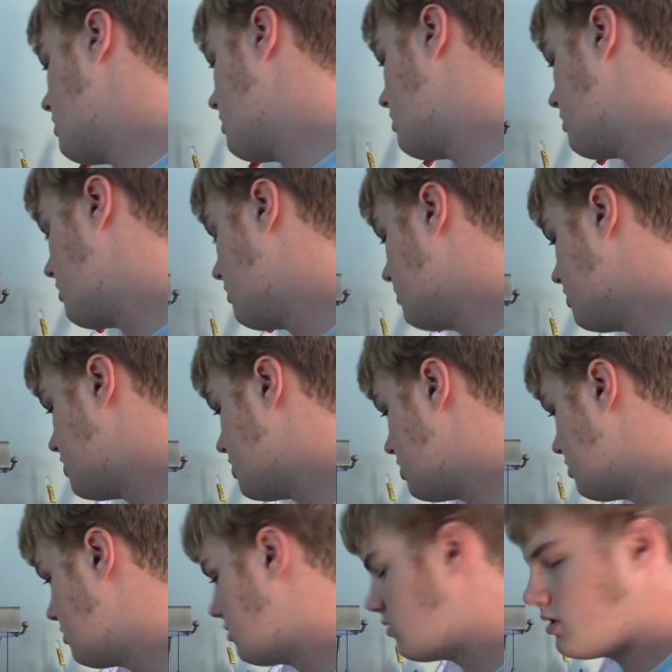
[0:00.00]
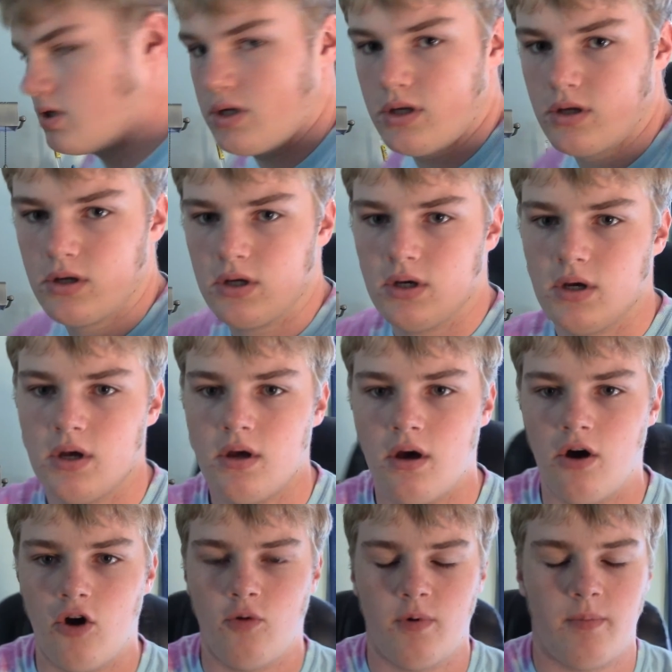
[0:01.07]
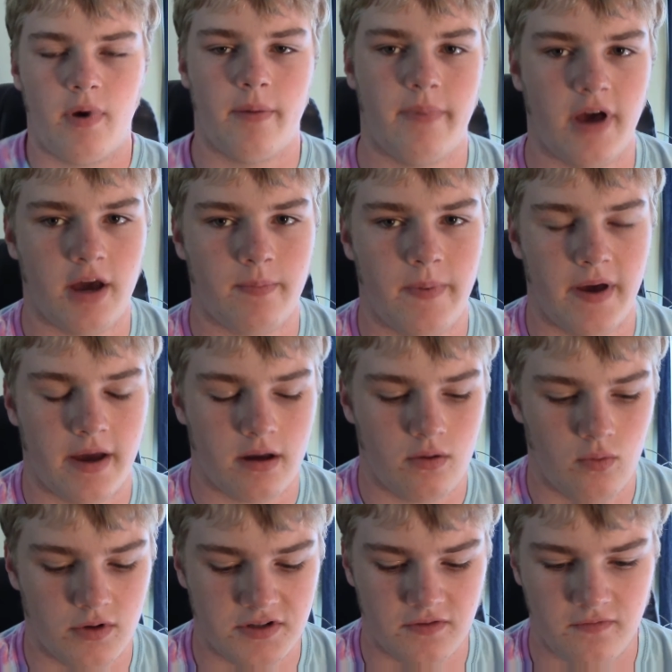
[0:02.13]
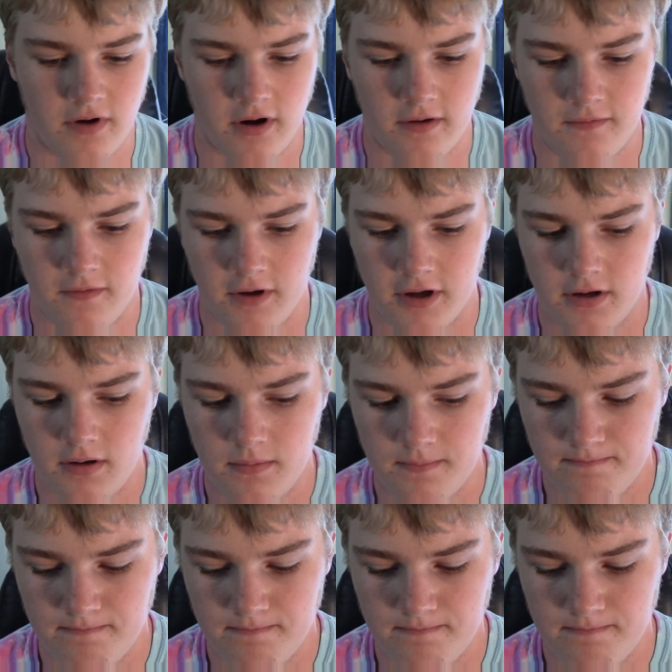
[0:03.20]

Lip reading: those two home in my backpack wasn't very fun.